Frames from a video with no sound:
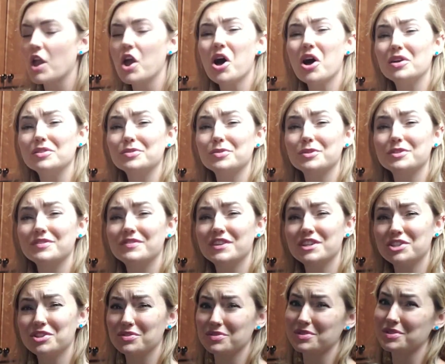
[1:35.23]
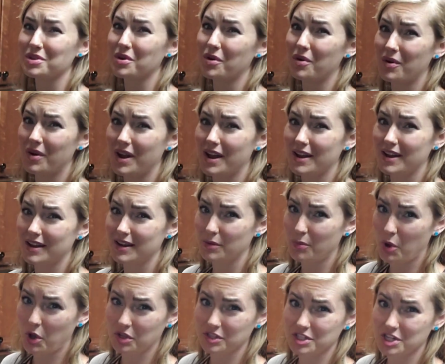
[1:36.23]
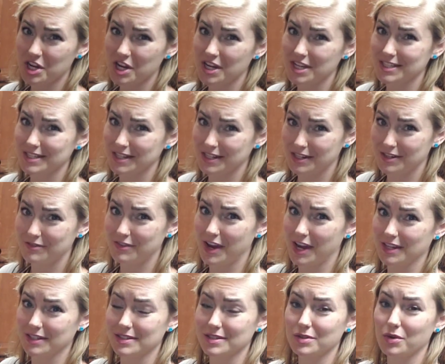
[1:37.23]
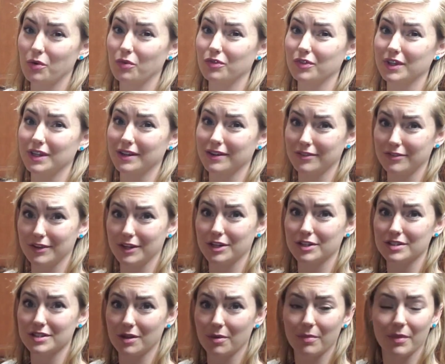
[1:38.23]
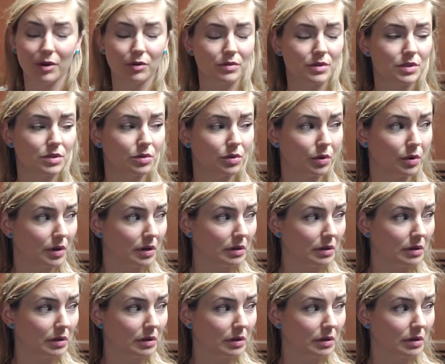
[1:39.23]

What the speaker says: all sorts of issues. So I apologize in advance. Hopefully I'll figure something out soon.